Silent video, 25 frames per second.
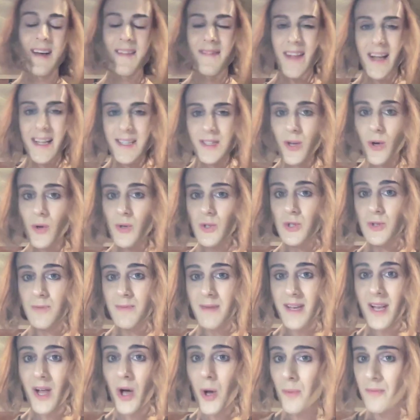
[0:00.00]
that's also
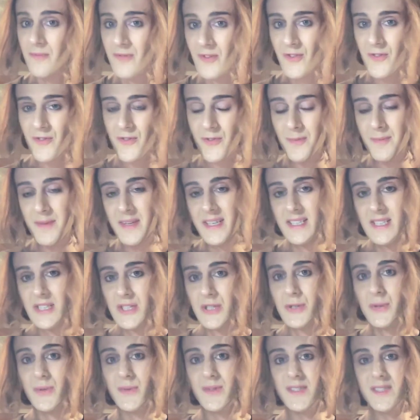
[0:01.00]
been helpful for me
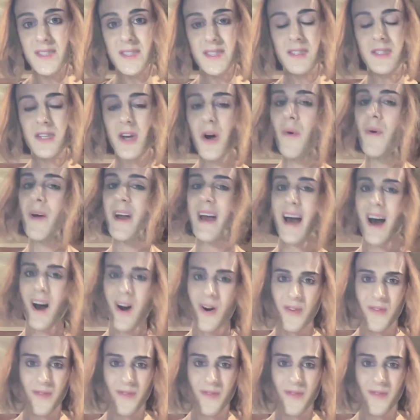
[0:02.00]
too, is knowing